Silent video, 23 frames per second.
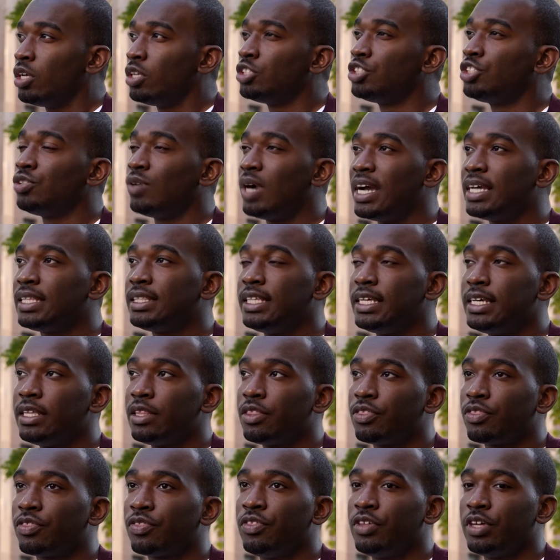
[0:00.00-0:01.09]
So I think
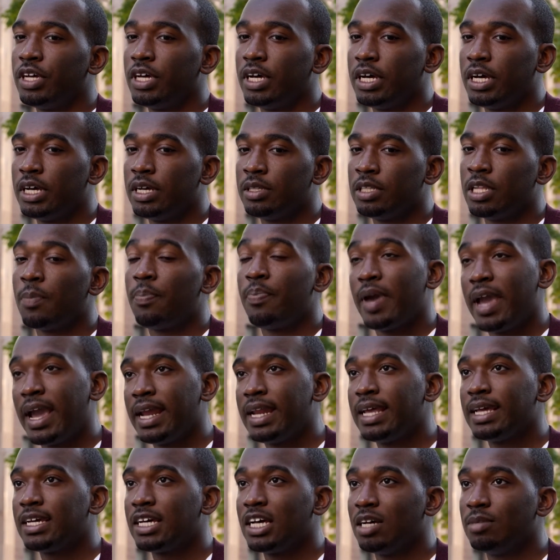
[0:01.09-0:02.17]
the
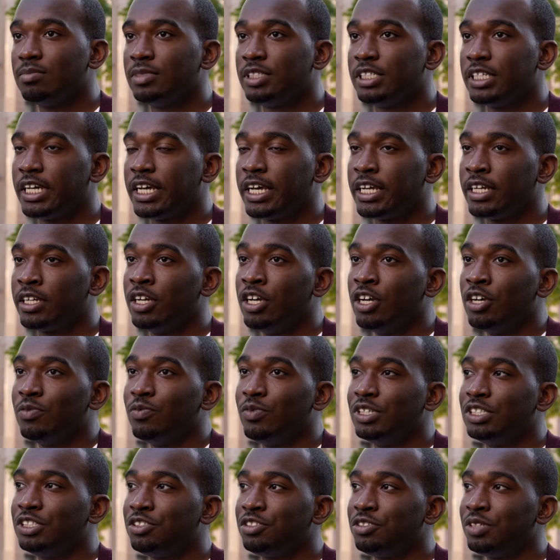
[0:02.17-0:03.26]
panic comes in
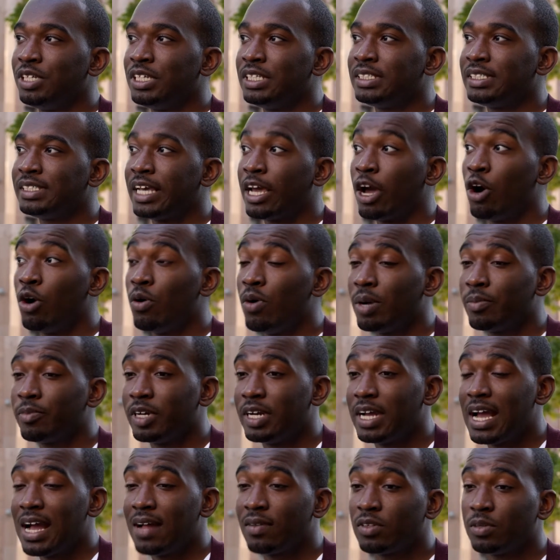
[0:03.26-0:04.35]
when students say, oh, I'm going
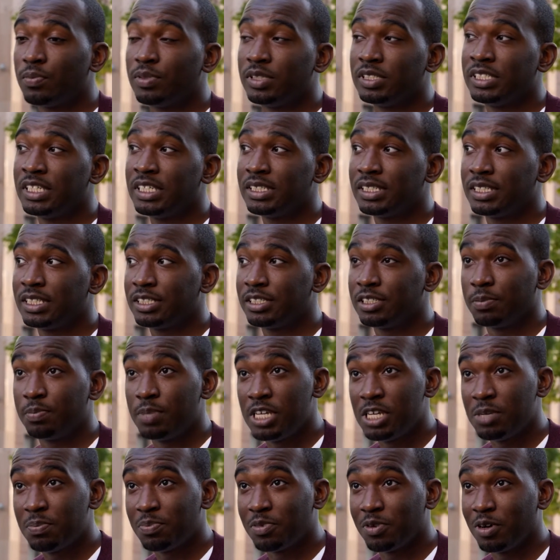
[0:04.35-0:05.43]
to have to present this to
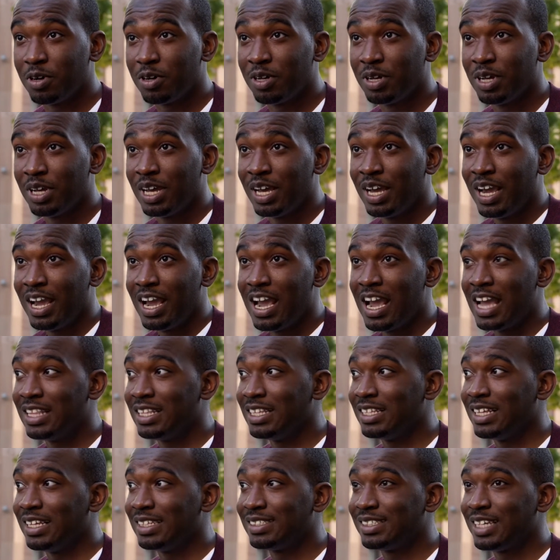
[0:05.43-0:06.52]
people. And
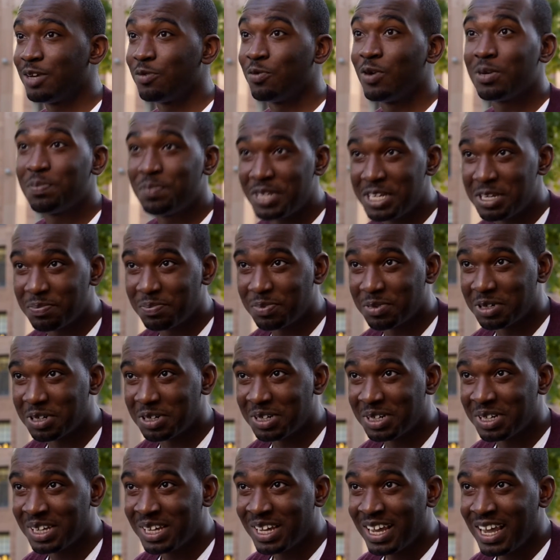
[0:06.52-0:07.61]
then they say, what
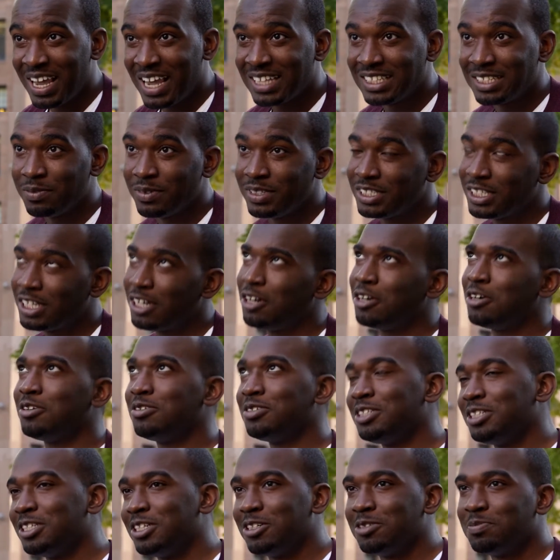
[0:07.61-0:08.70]
people? And then we say,
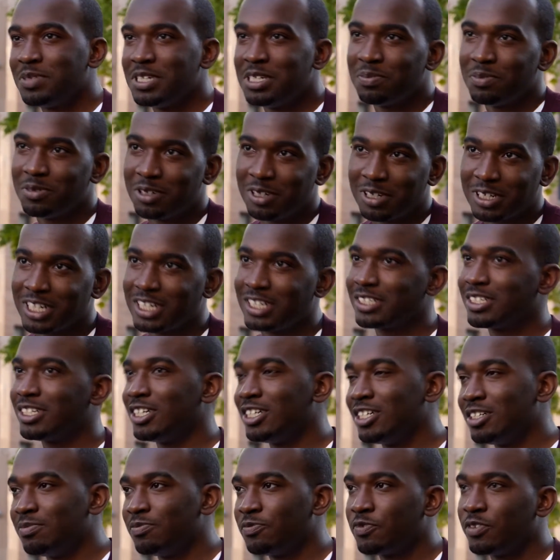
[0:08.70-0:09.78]
oh, people are going to
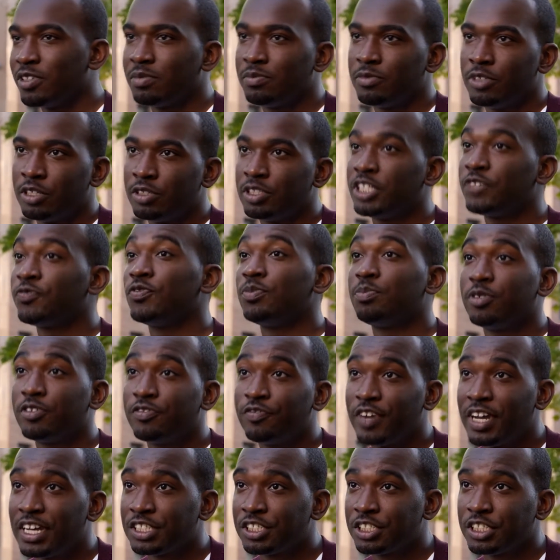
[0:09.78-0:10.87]
come from, different
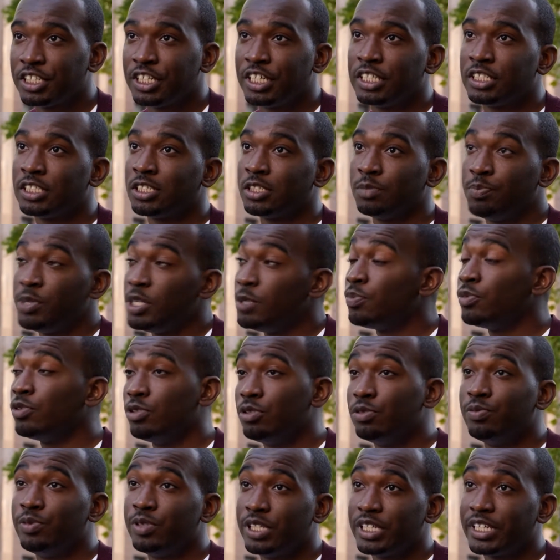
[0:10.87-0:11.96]
professions and people
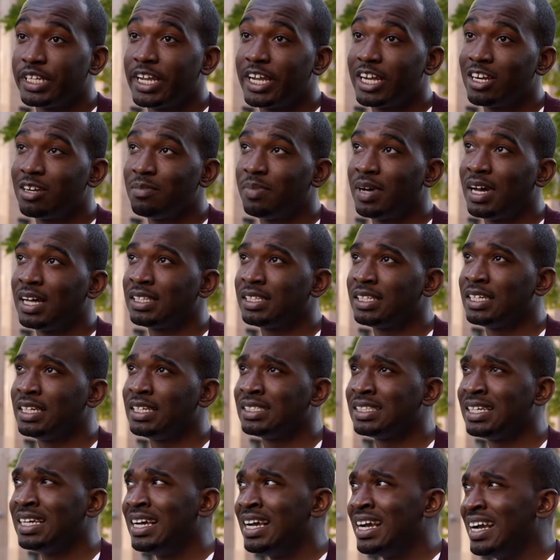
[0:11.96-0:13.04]
who really care about
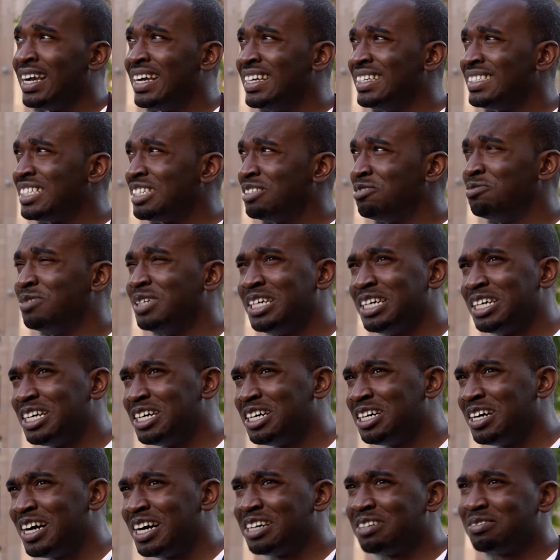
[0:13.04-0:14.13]
this. And they say,
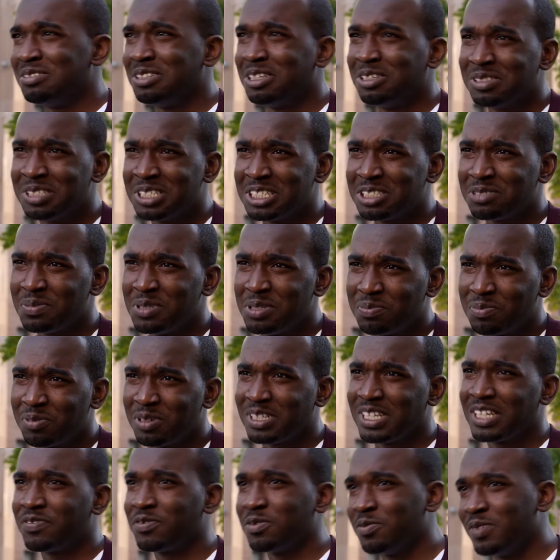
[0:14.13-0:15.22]
well, I don't know these people. Are
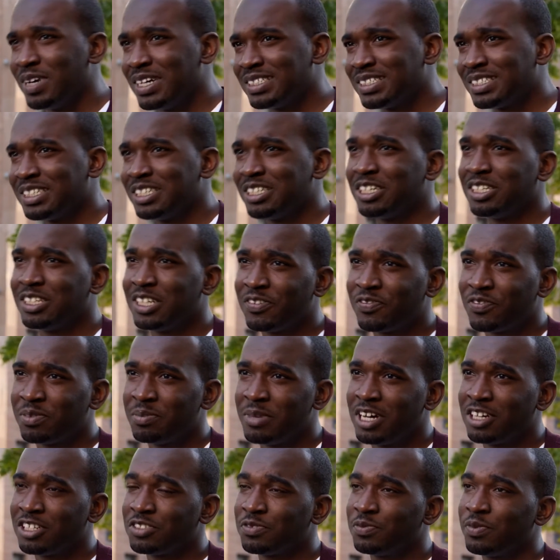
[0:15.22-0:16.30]
they from Wesleyan? Are they from
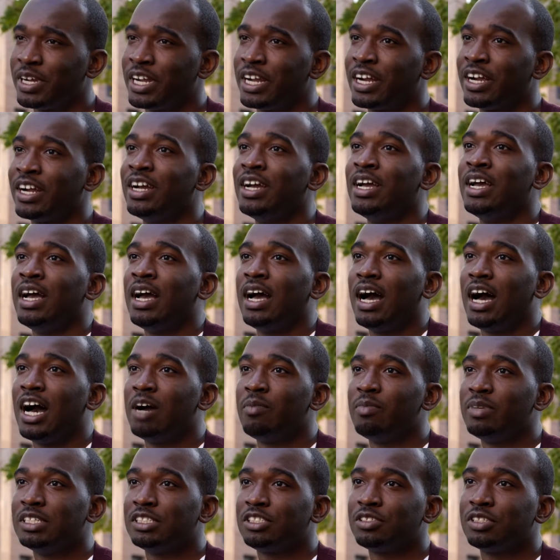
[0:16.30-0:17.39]
elsewhere?
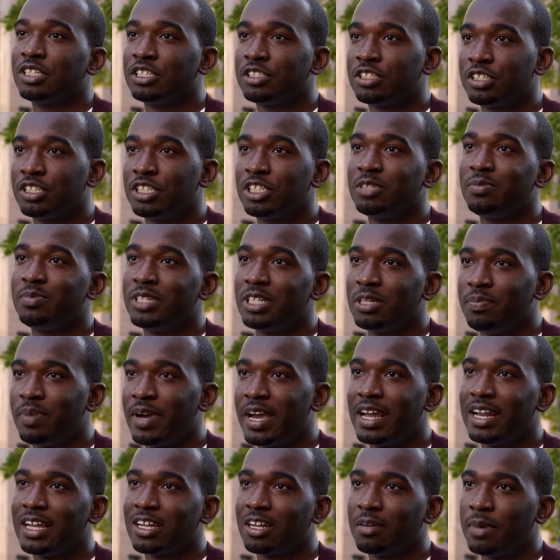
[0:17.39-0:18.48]
And so there's a little bit of
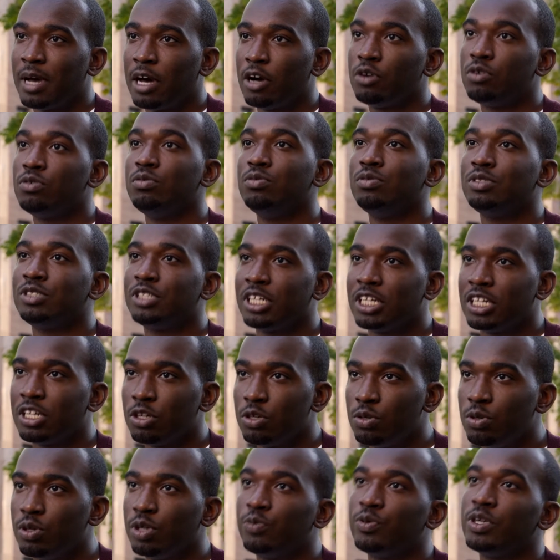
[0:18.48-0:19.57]
panic about
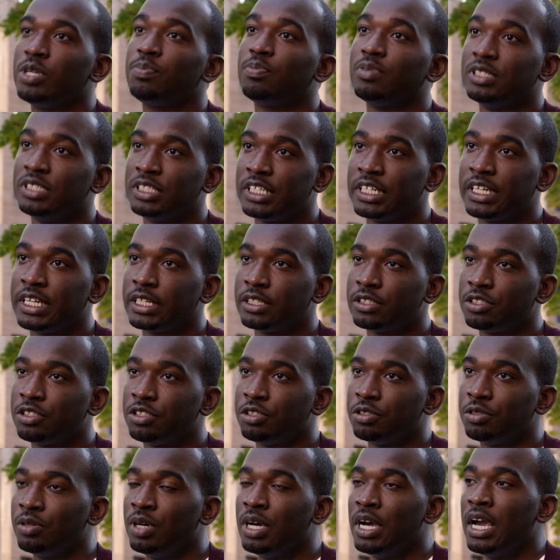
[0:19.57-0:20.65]
who are we presenting
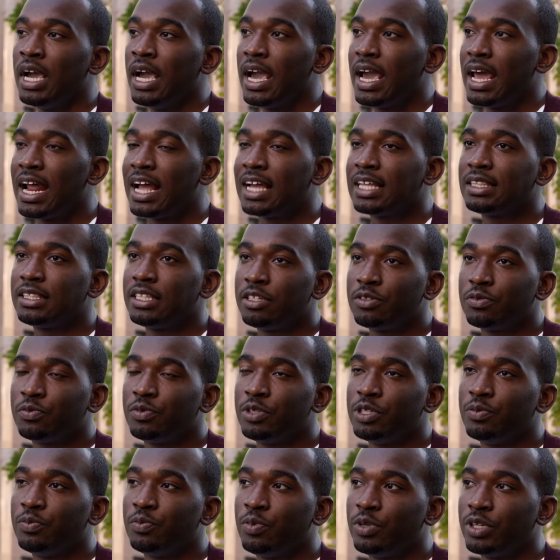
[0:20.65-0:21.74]
to. And I think
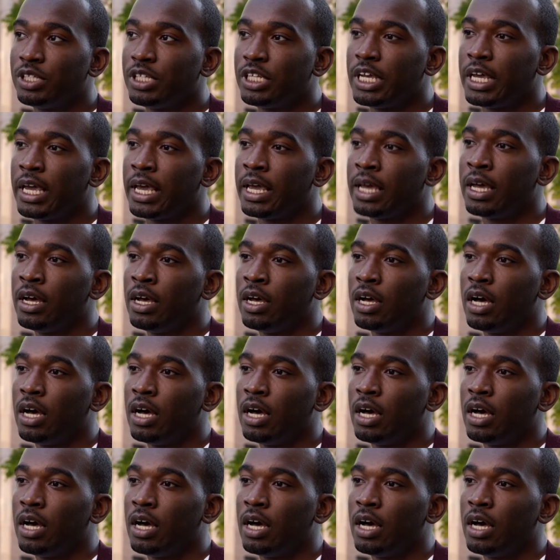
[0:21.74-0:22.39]
we really